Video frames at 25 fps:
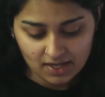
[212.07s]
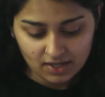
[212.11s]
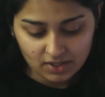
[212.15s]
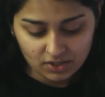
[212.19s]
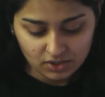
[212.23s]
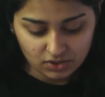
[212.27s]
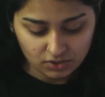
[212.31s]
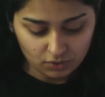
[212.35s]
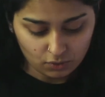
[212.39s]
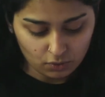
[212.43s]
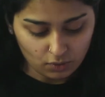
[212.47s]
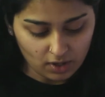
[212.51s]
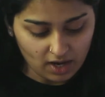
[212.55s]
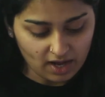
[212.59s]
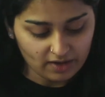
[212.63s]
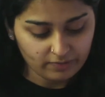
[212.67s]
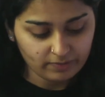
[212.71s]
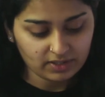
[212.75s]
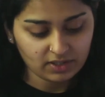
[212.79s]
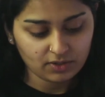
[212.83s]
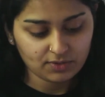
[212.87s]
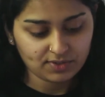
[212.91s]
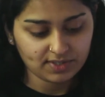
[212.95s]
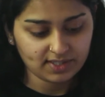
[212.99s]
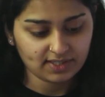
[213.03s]
So I've
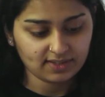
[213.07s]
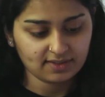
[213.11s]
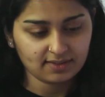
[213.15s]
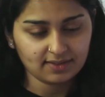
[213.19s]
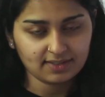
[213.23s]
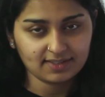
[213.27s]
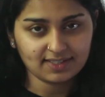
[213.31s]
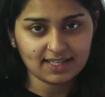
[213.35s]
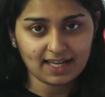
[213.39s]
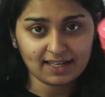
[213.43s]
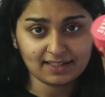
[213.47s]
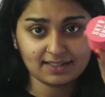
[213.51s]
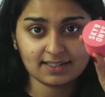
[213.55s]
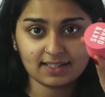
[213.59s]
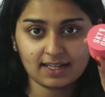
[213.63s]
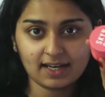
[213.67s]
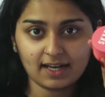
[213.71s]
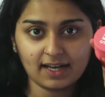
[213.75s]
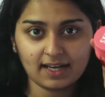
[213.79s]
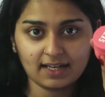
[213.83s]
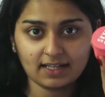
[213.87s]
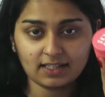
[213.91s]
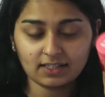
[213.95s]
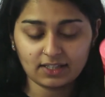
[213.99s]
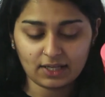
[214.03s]
been using the Sand
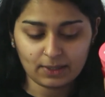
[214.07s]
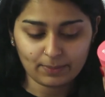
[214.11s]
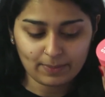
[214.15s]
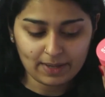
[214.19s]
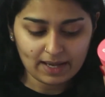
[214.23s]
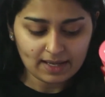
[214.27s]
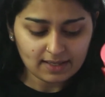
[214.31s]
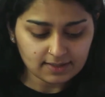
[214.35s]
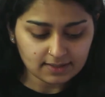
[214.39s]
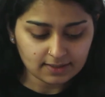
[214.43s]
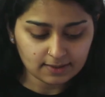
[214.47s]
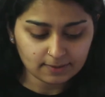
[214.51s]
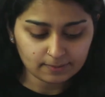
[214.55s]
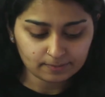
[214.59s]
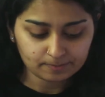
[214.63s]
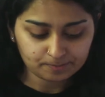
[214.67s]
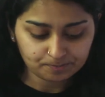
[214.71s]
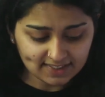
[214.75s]
Sky Clay Mask.